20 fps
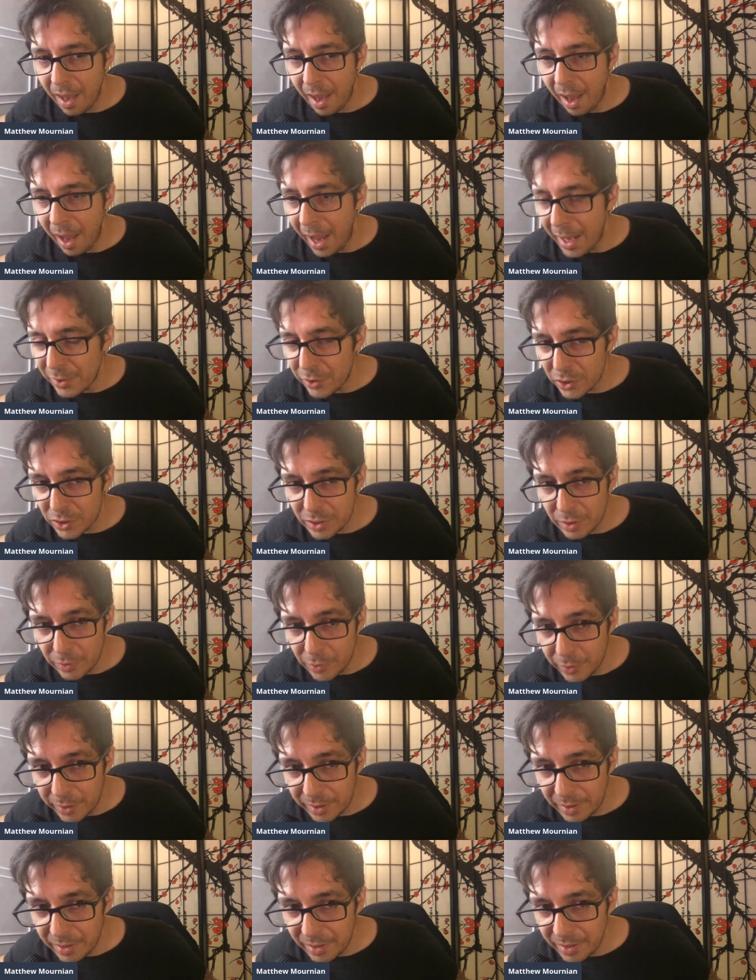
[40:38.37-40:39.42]
I just look
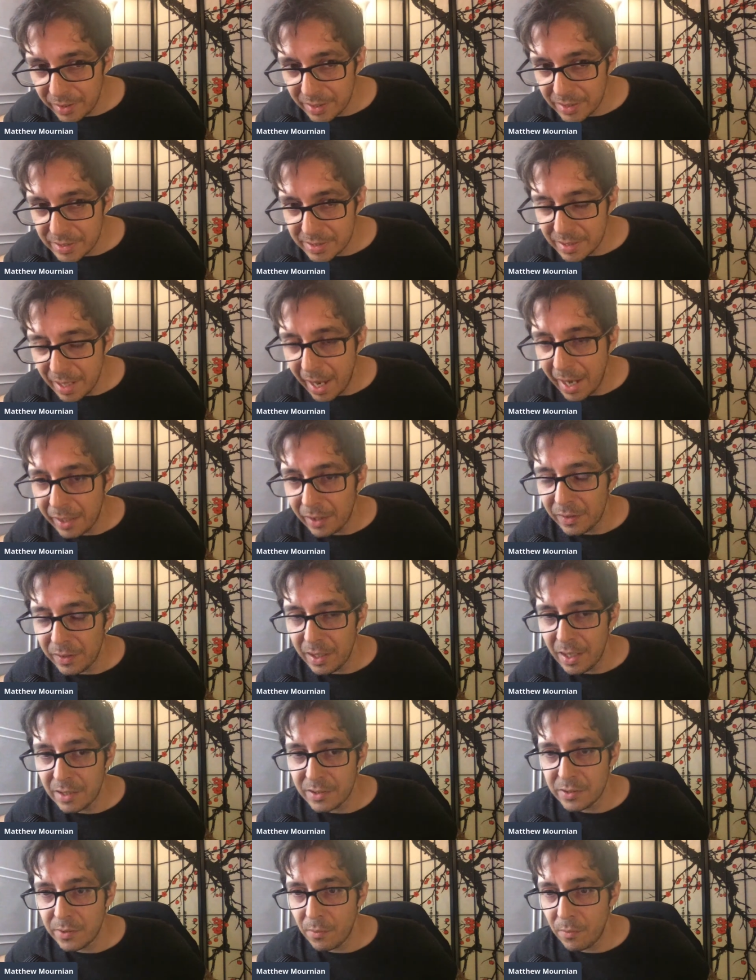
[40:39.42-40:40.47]
at it exactly
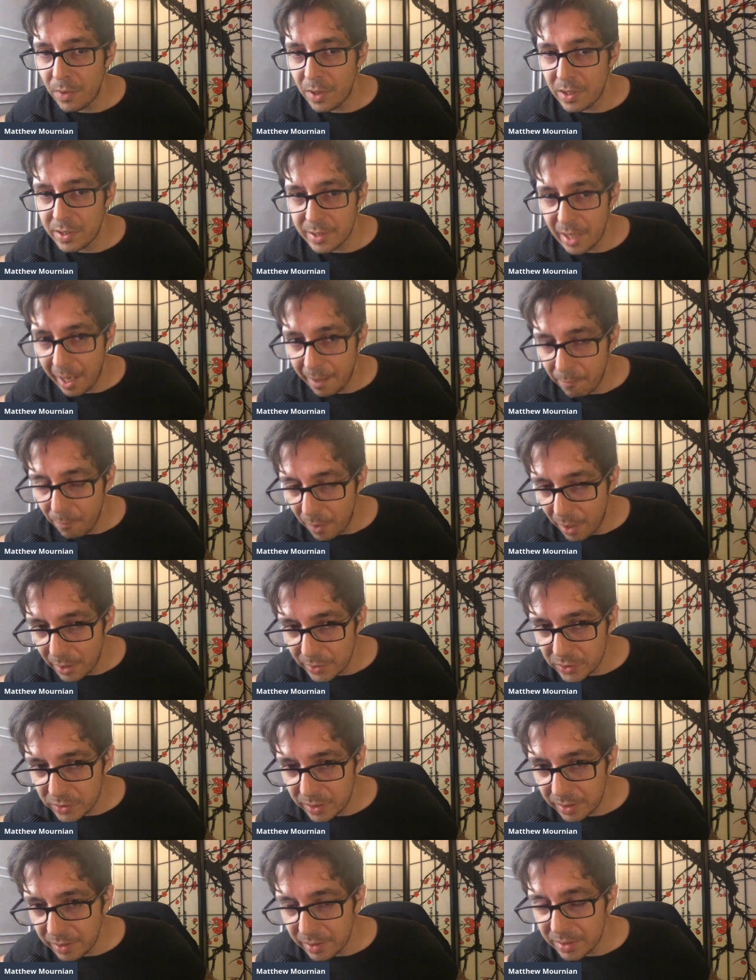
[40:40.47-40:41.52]
as it was. I watched
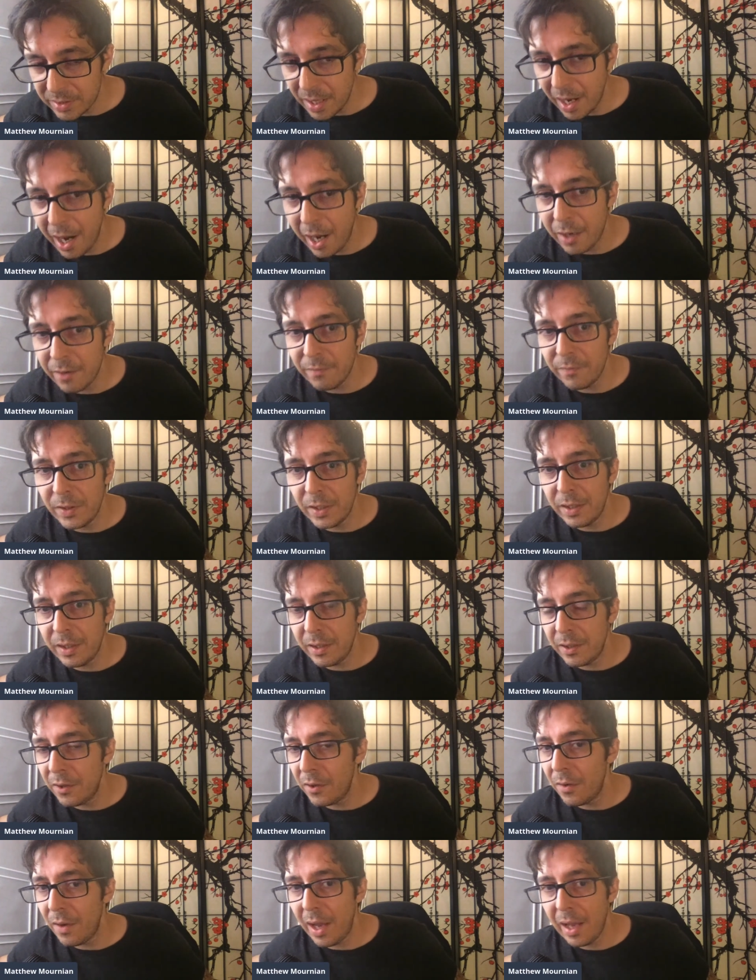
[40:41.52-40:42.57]
the entire
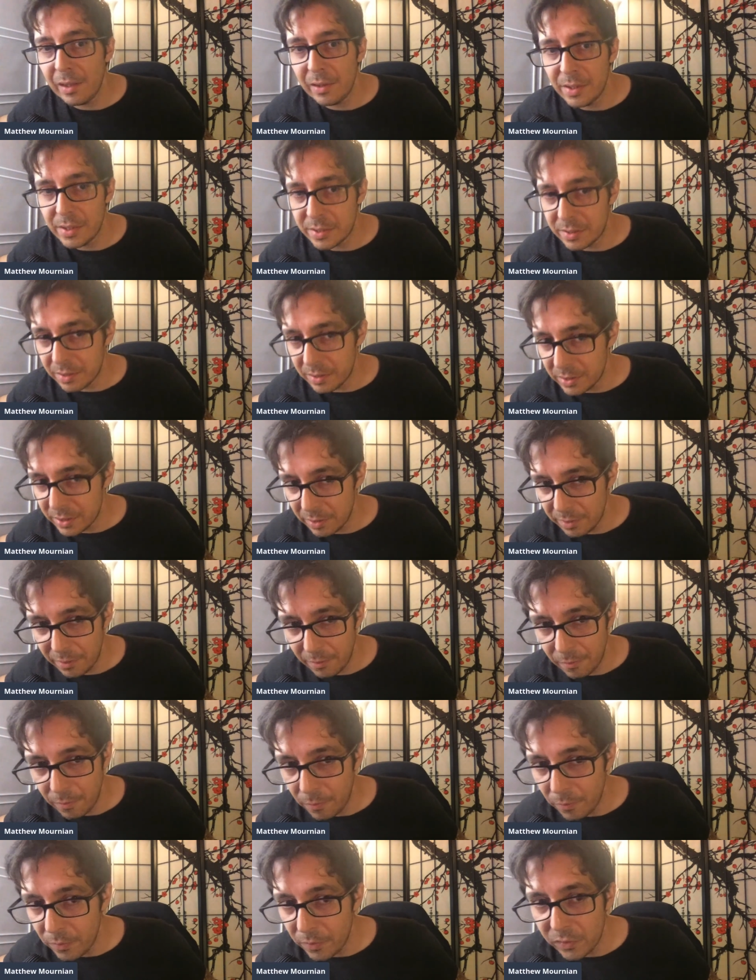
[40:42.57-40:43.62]
video. I listened to the
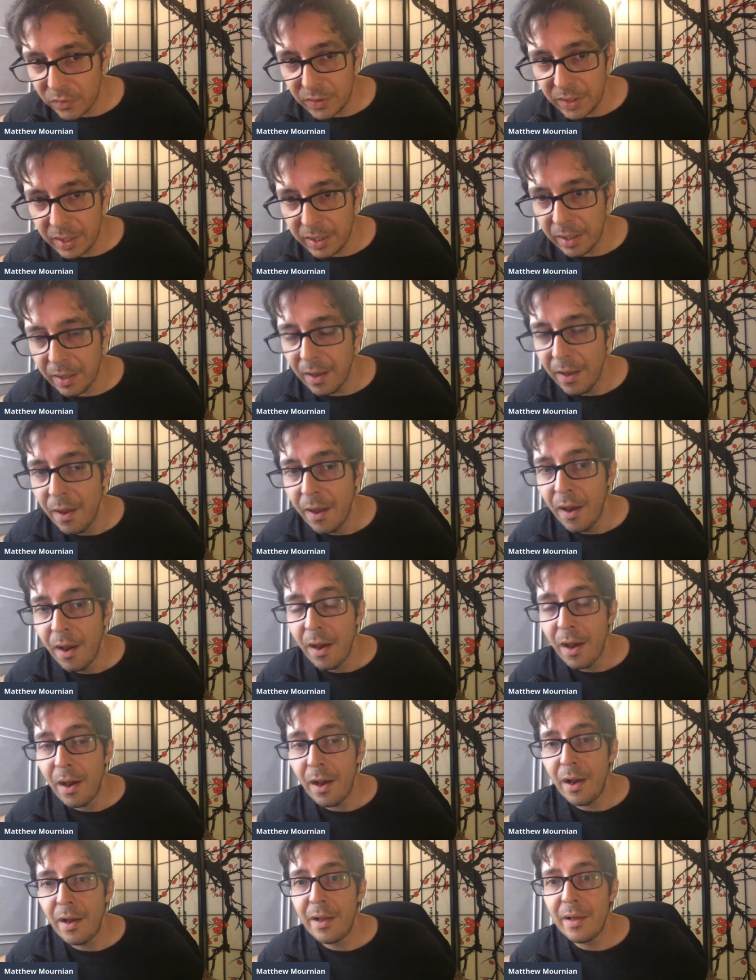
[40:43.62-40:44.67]
whole thing.
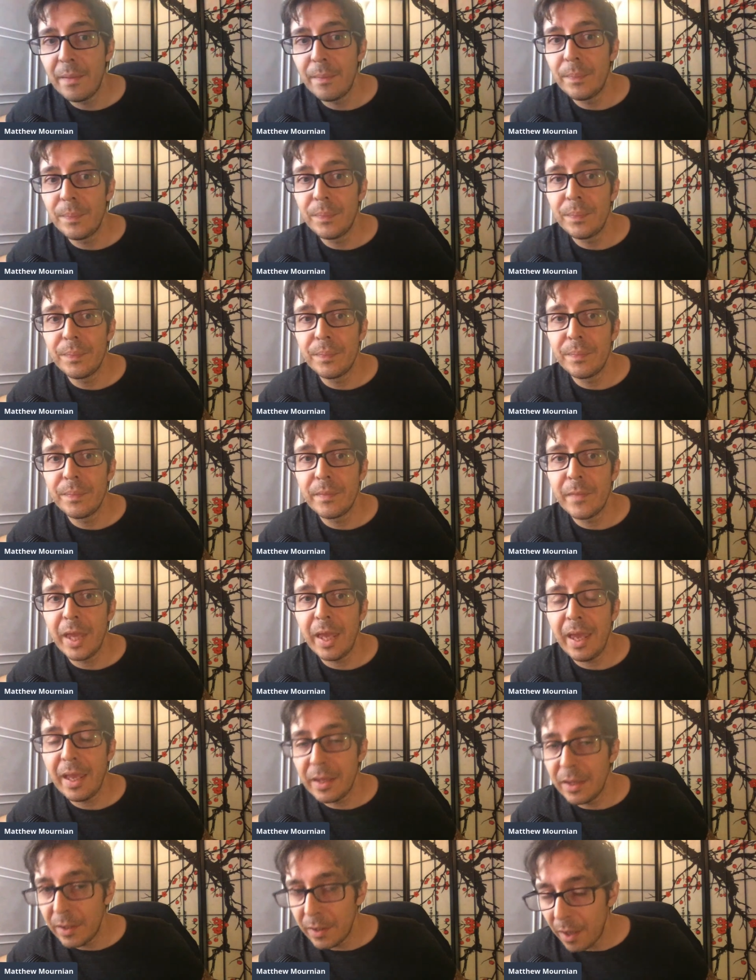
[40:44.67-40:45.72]

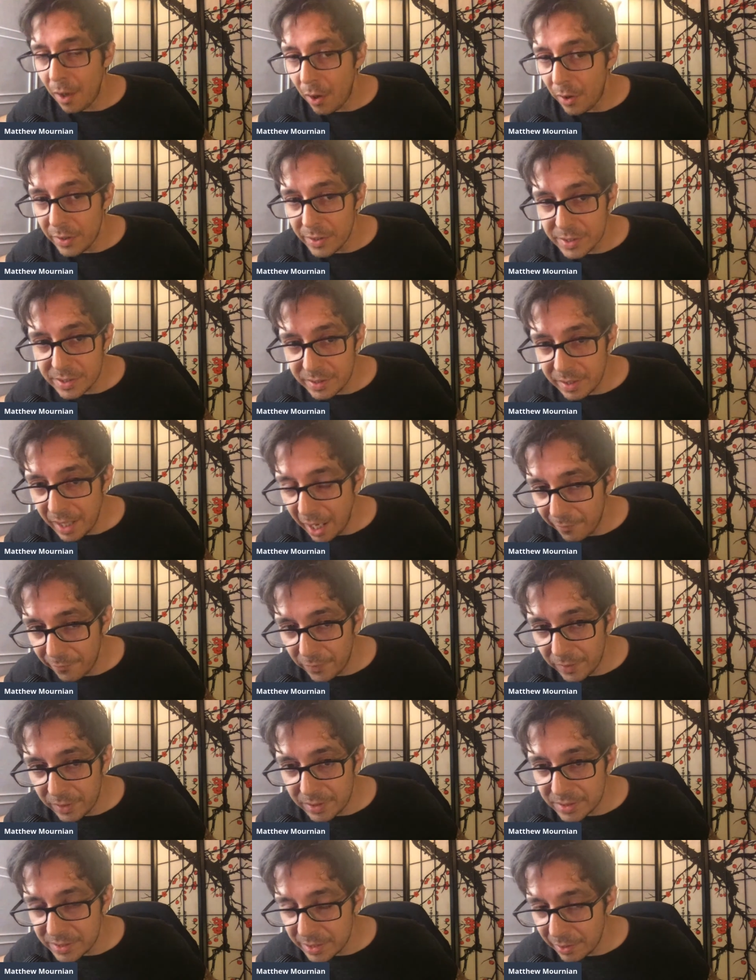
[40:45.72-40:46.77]
And honestly,
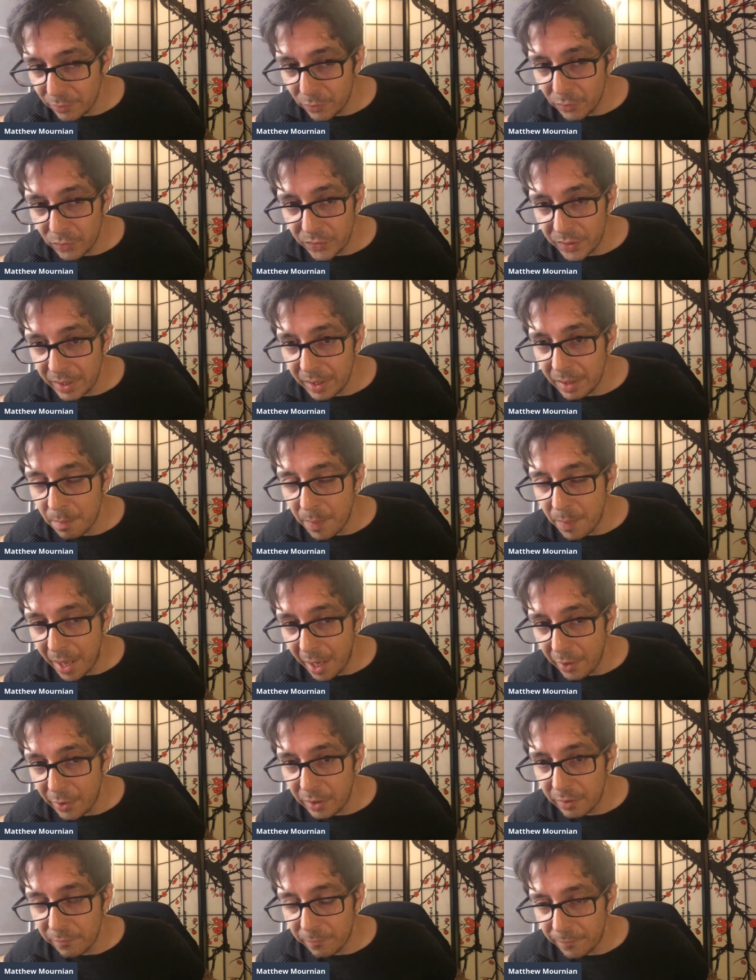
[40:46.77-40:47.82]
every single thing
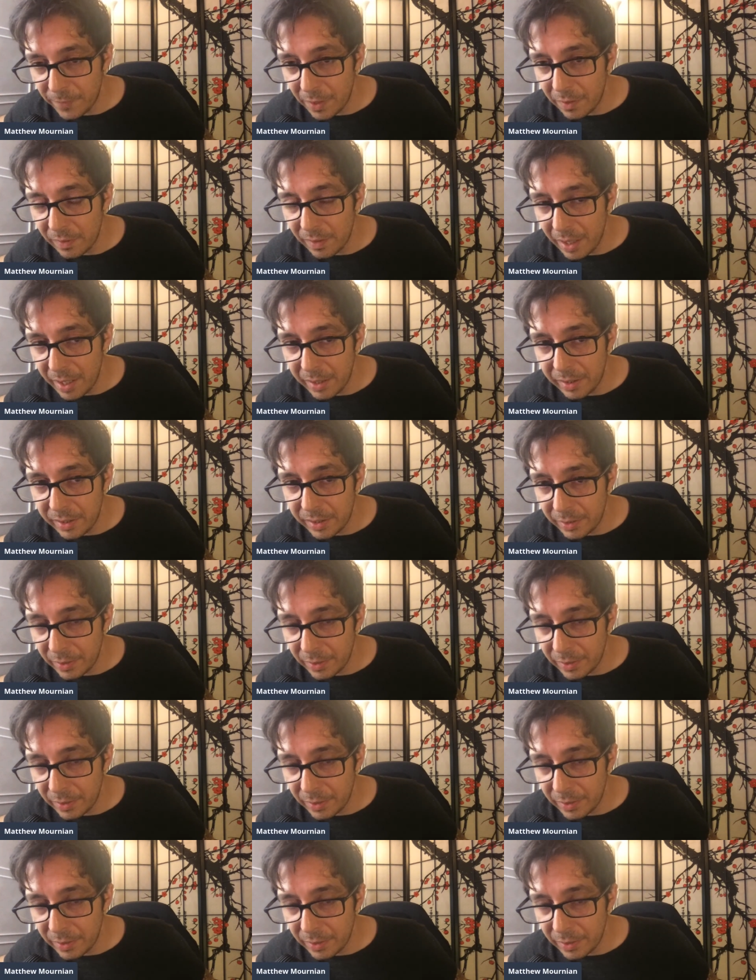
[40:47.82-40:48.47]
about it felt like,